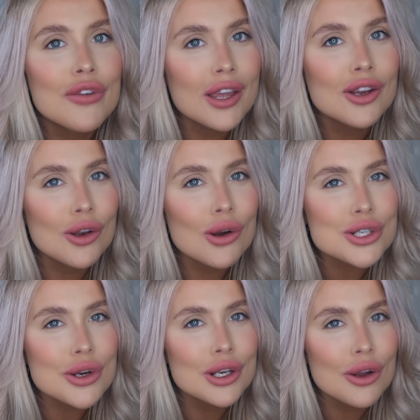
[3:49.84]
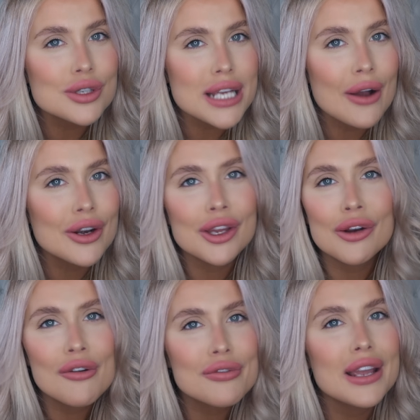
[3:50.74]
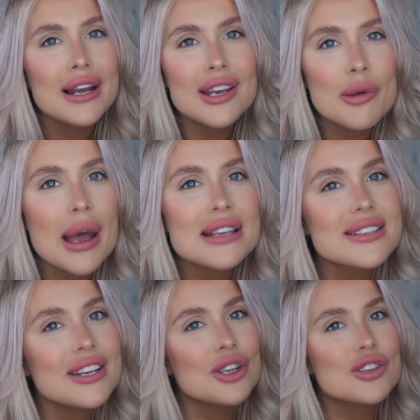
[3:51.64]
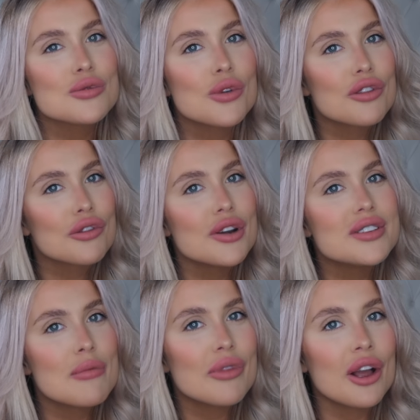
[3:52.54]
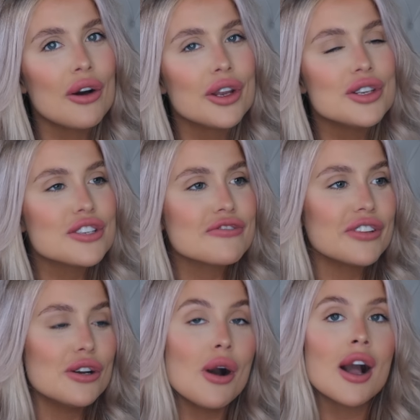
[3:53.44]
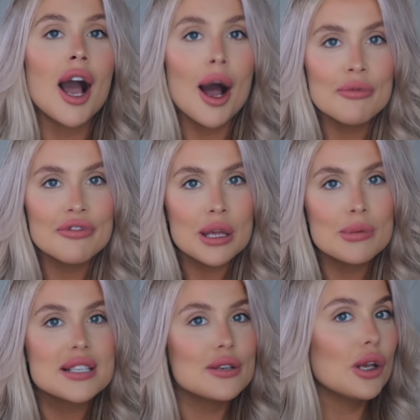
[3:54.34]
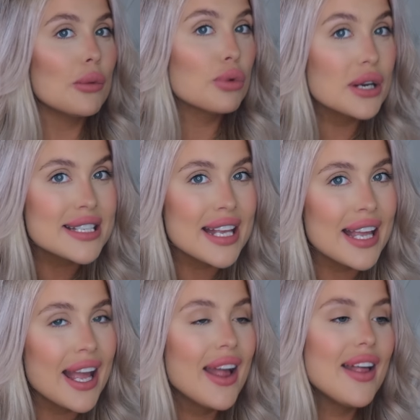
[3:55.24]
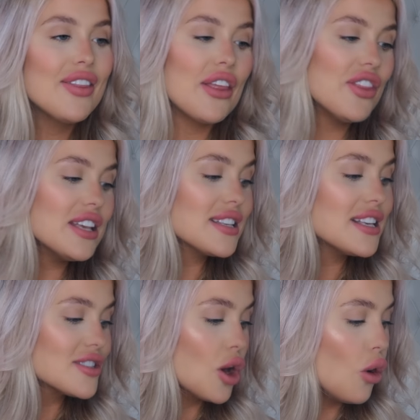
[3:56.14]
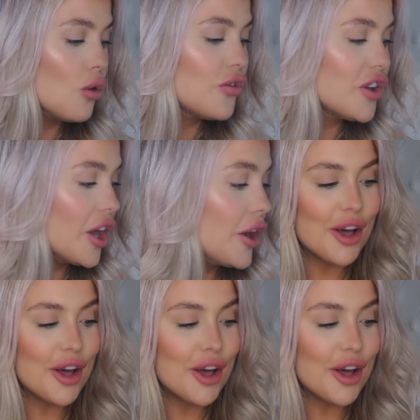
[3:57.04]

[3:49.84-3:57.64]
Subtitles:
You've eaten a lot during lockdown and you're not feeling your best and you just want to throw something on and just feel comfy but still look pretty, then this is the haul for you.